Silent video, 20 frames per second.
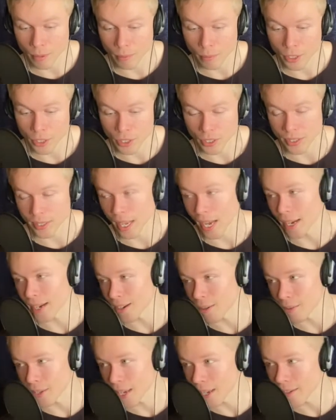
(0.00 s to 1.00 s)
which is not
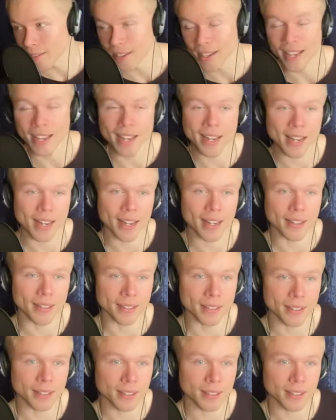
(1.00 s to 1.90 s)
out yet. And